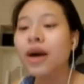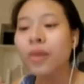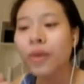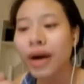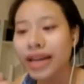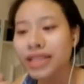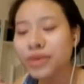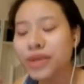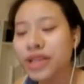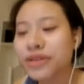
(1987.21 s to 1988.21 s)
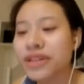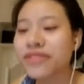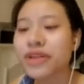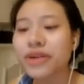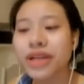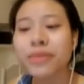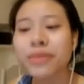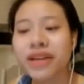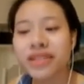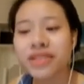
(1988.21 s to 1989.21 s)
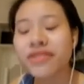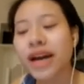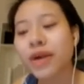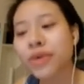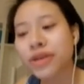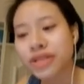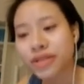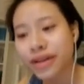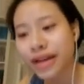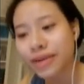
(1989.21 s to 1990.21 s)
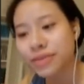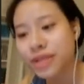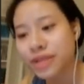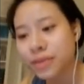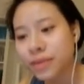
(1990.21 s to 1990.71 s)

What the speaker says: Why do we create floating bodies of our wars and crimes?